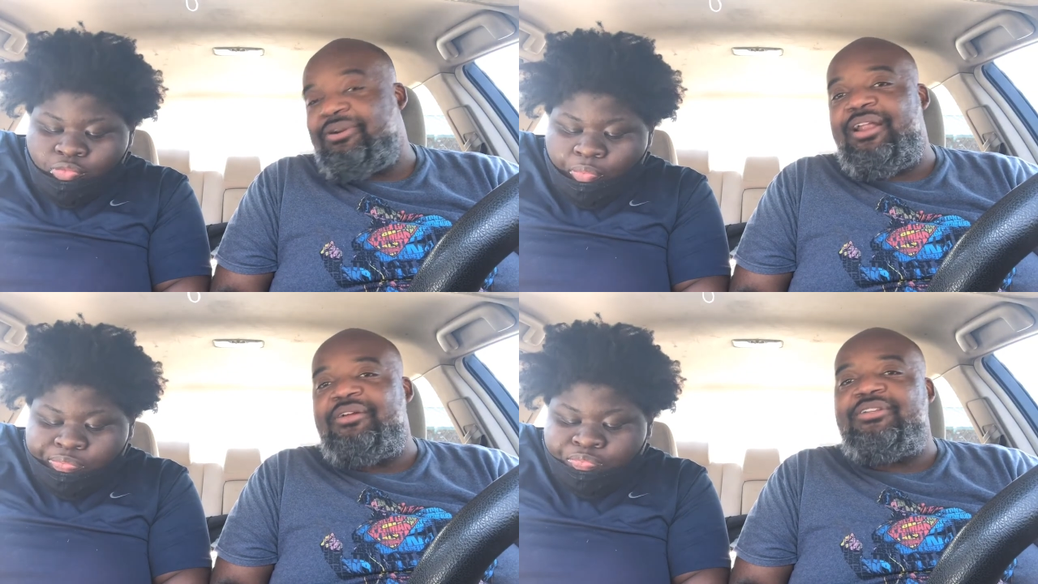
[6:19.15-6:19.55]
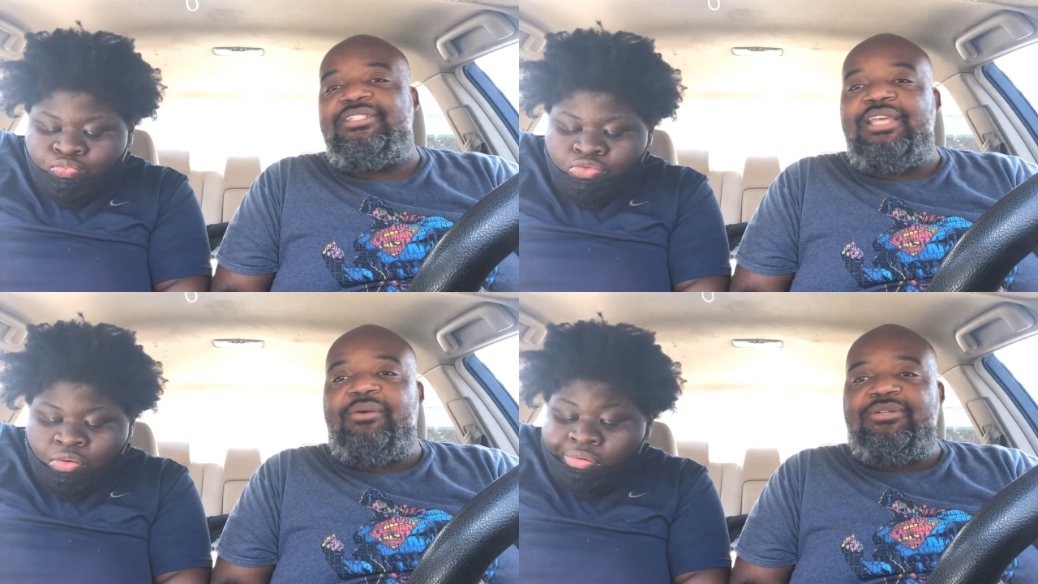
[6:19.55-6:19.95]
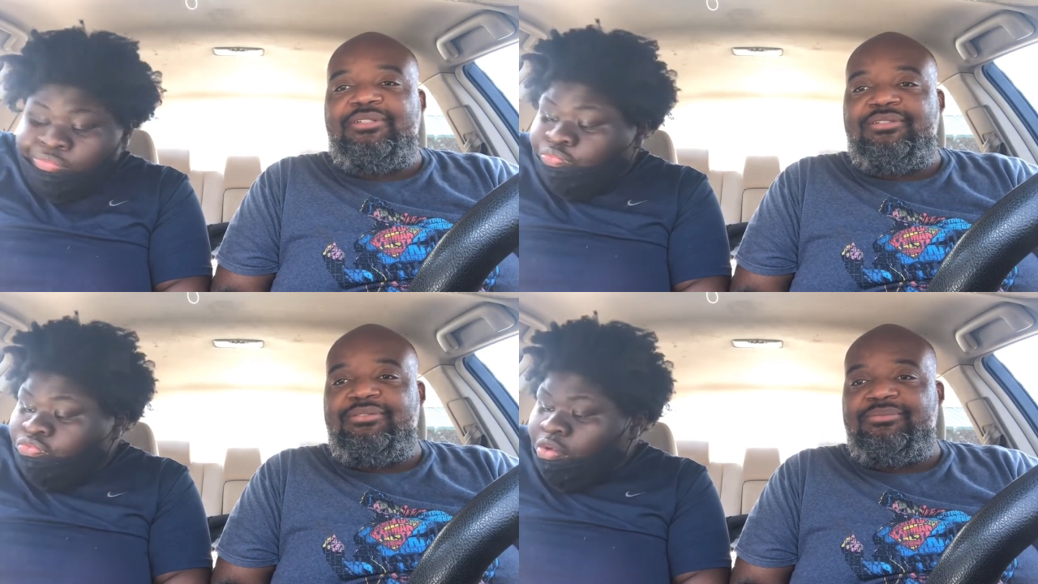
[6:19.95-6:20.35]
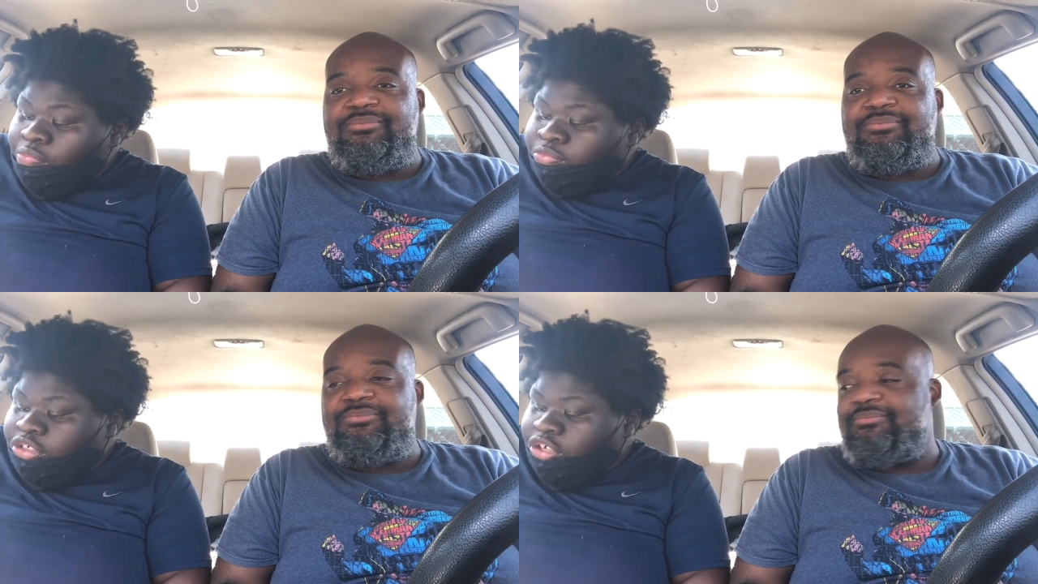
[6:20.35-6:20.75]
Speaker 1: it right on your sandwich.
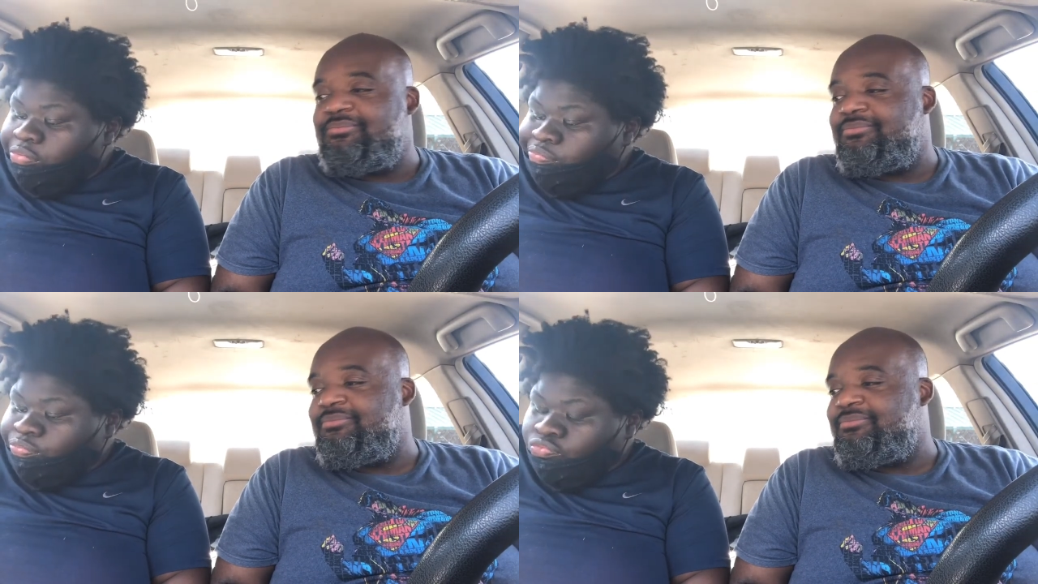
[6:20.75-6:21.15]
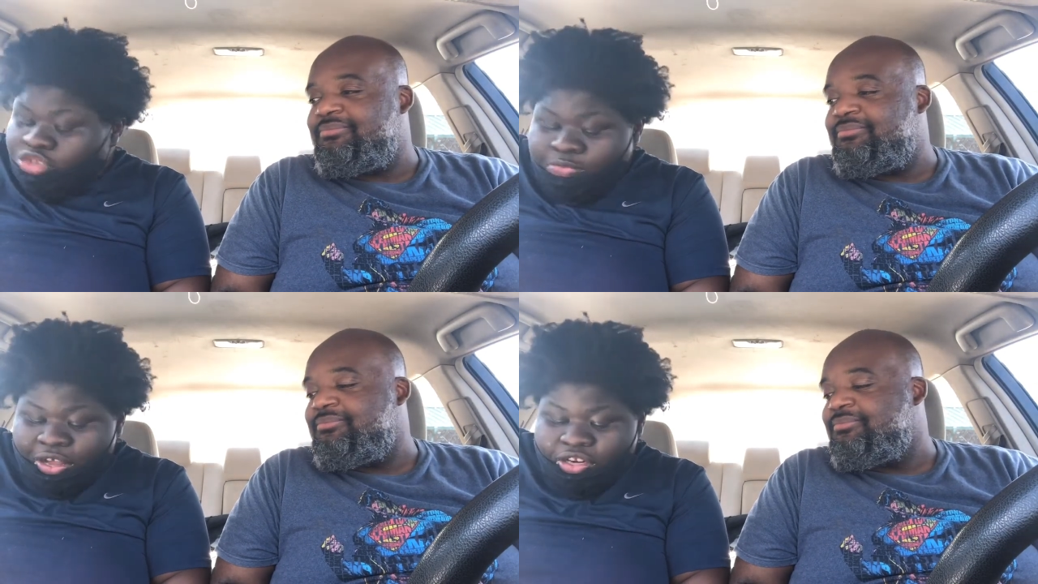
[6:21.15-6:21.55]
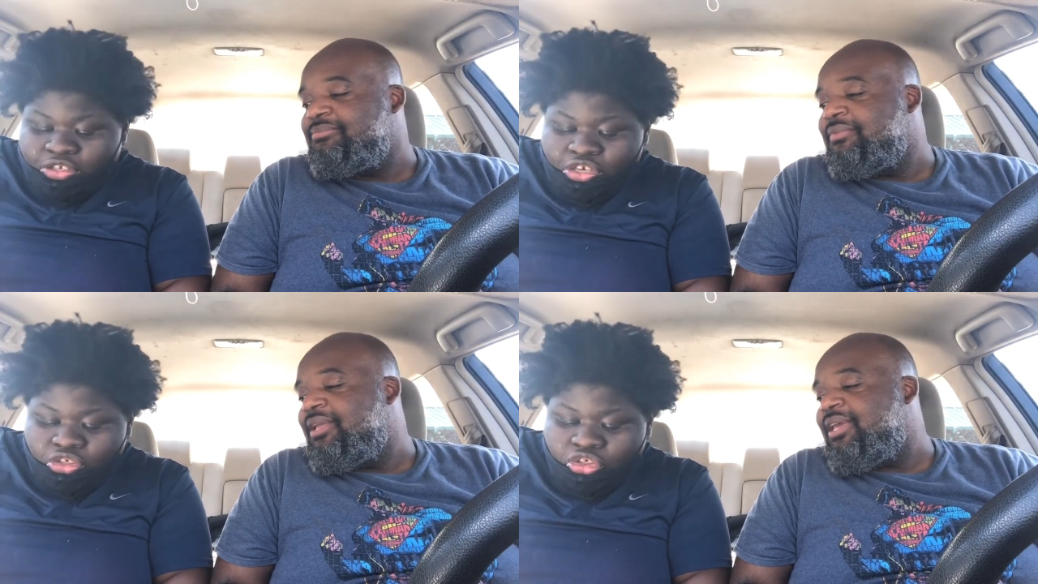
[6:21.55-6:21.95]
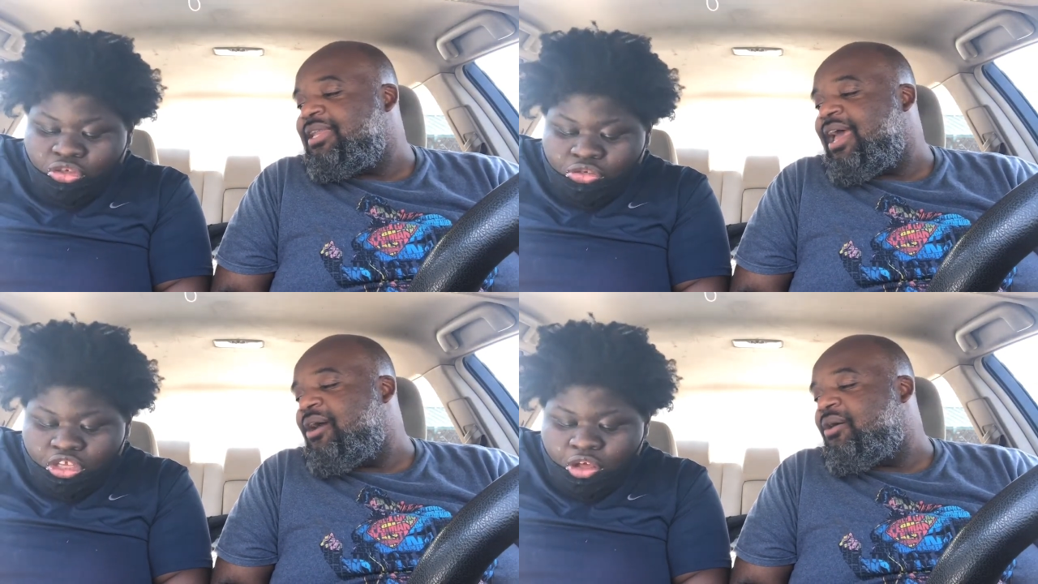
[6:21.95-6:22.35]
Speaker 2: I'm telling you, this bacon is good so
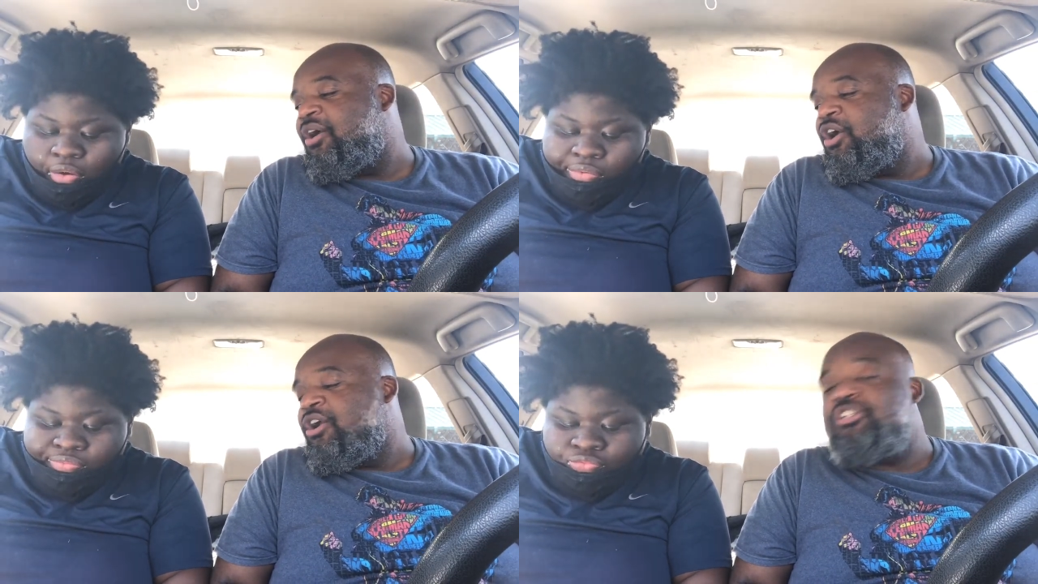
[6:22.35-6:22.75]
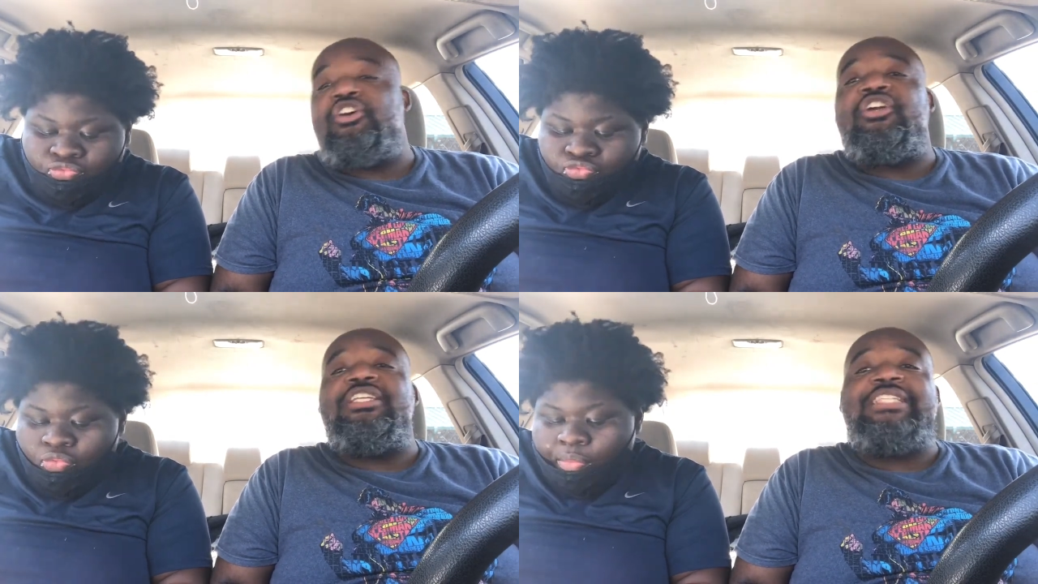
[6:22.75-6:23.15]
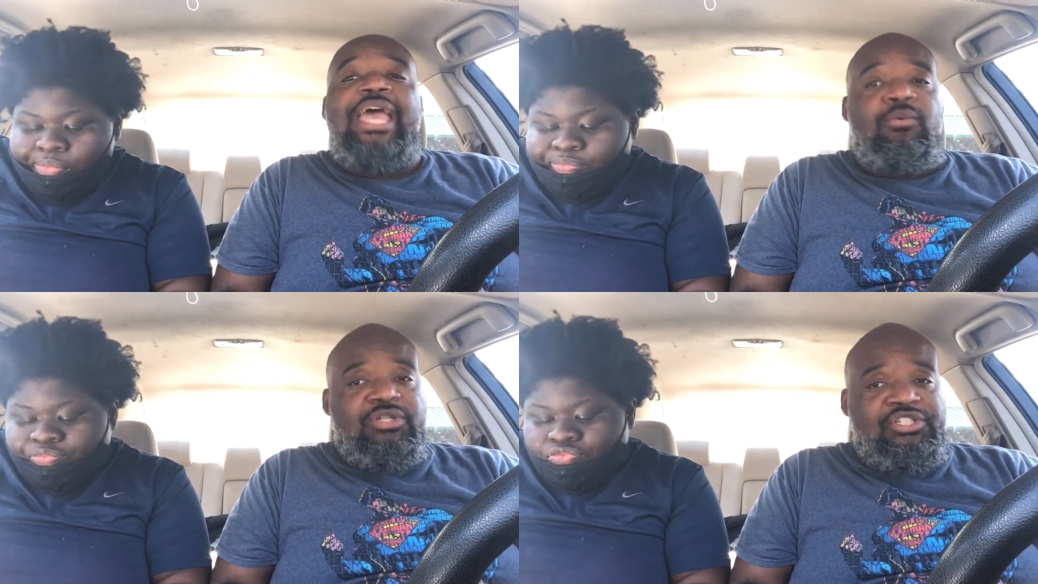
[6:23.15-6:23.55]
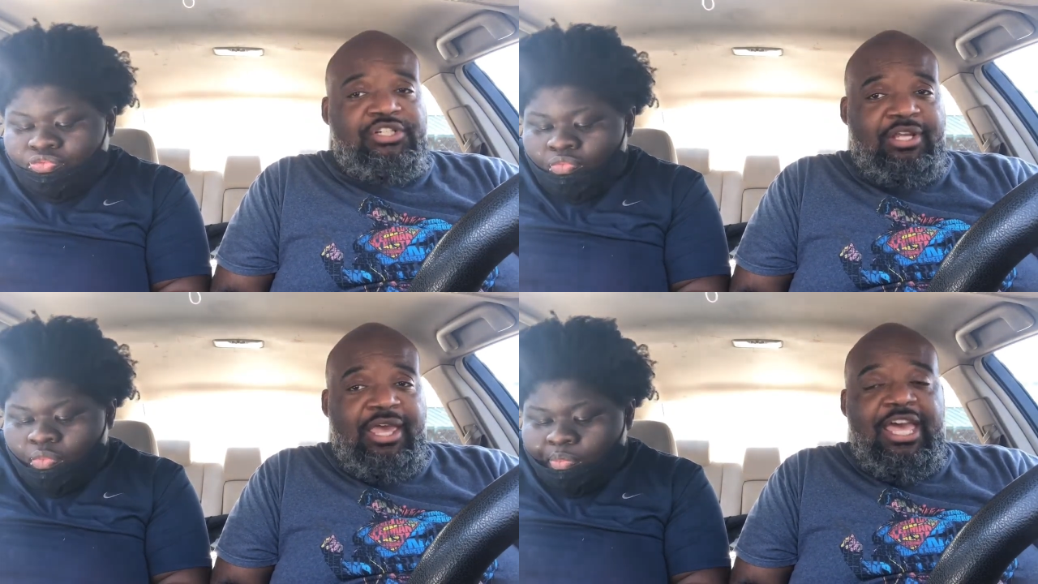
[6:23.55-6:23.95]
Now,
Speaker 1: her turkey sandwich
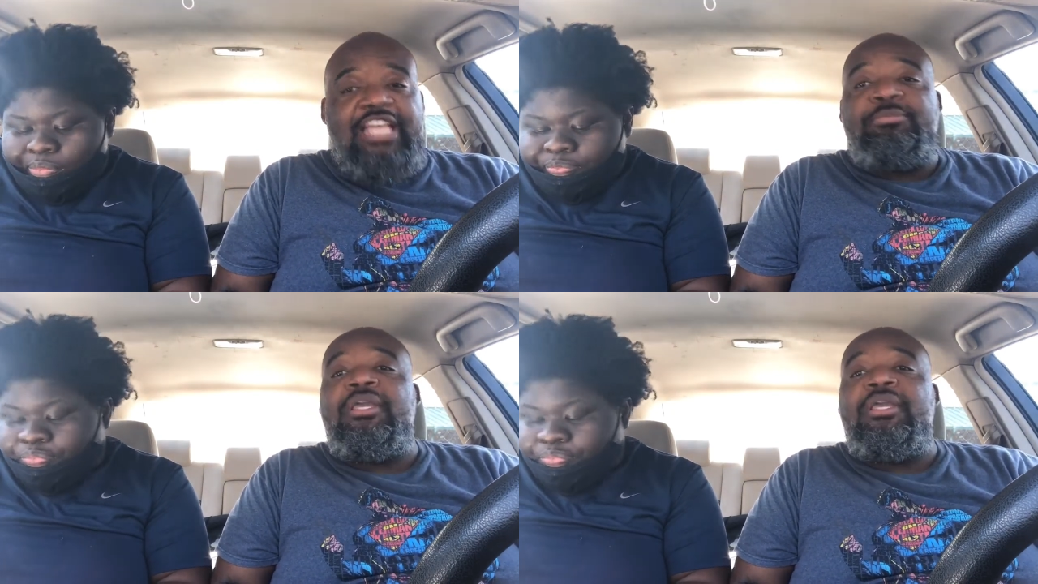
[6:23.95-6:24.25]
has